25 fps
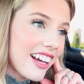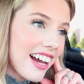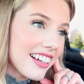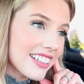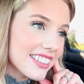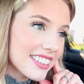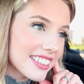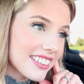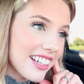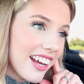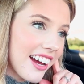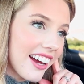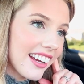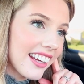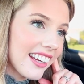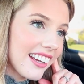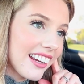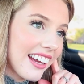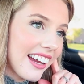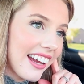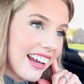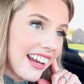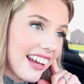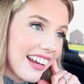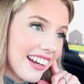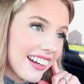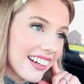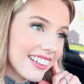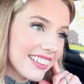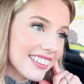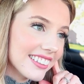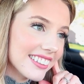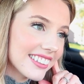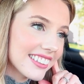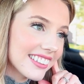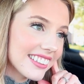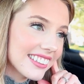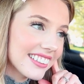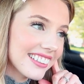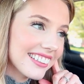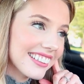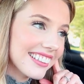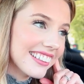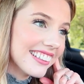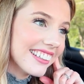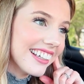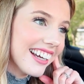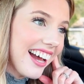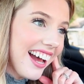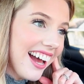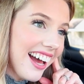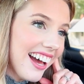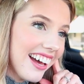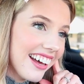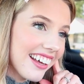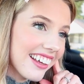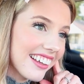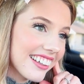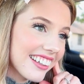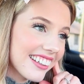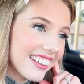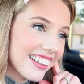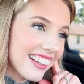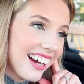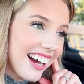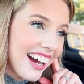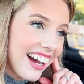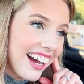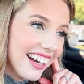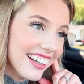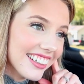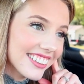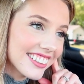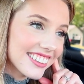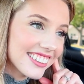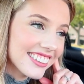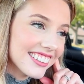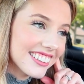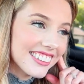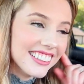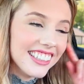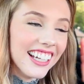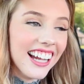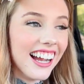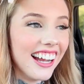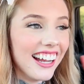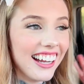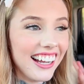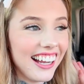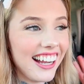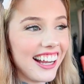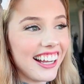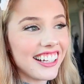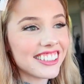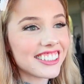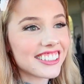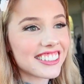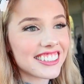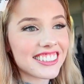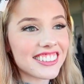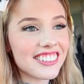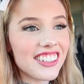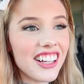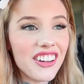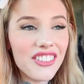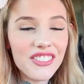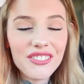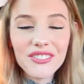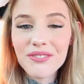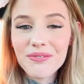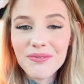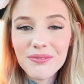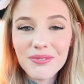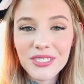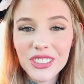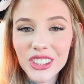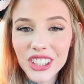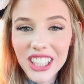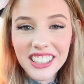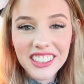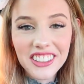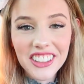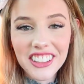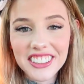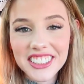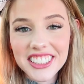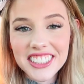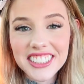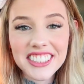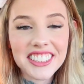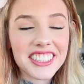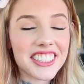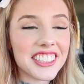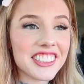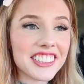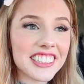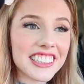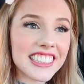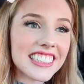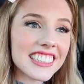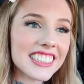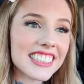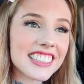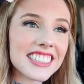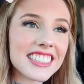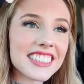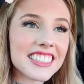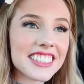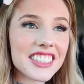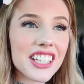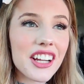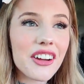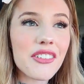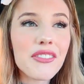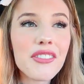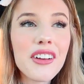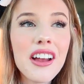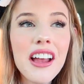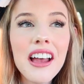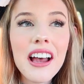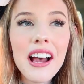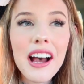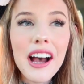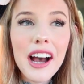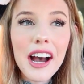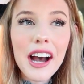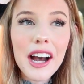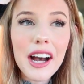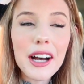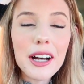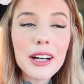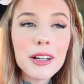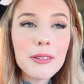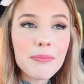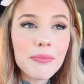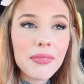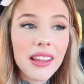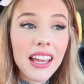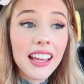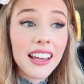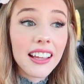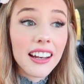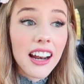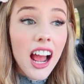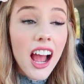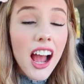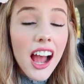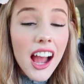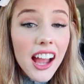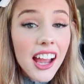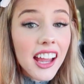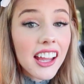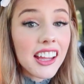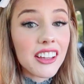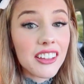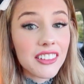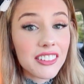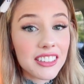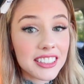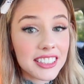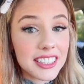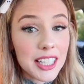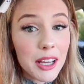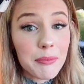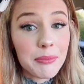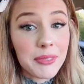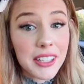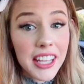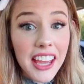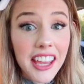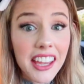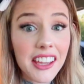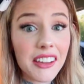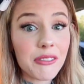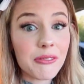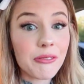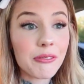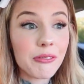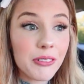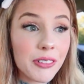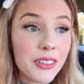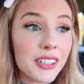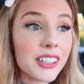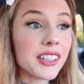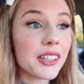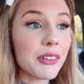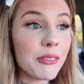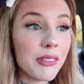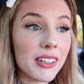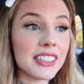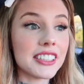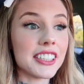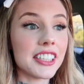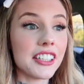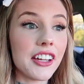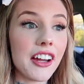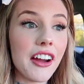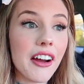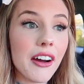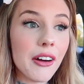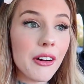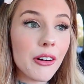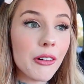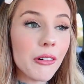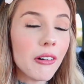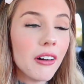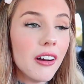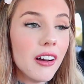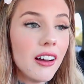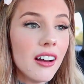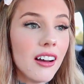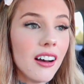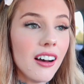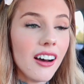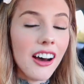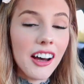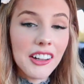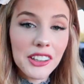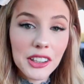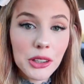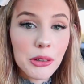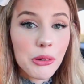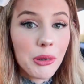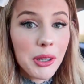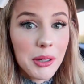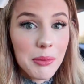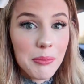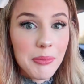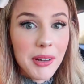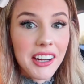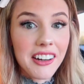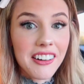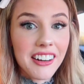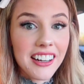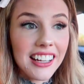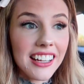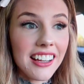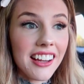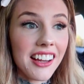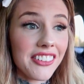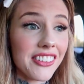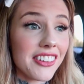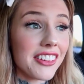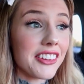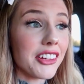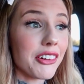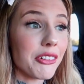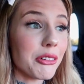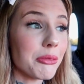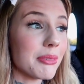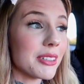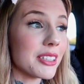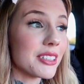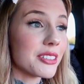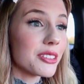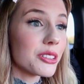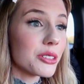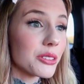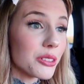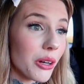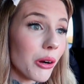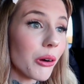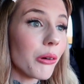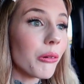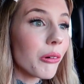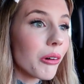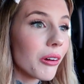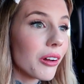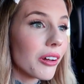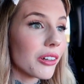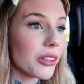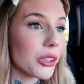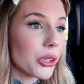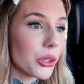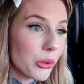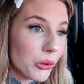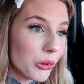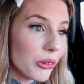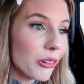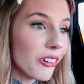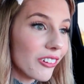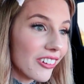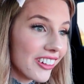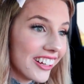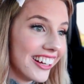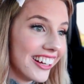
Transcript: last night, and yeah, I, yeah, I just love Shane Dawson's series and stuff, um, and I someday really want to go on the Queen Mary. I think that would be so cool.